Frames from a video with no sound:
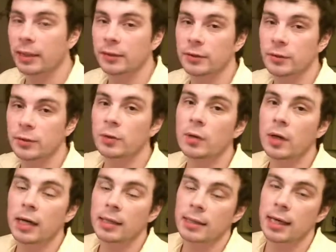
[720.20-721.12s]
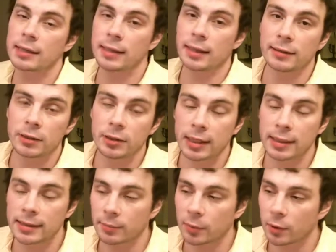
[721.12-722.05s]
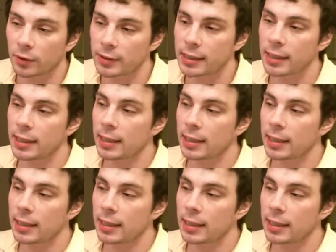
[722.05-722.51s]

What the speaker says: into a new card as an addition, as a bonus.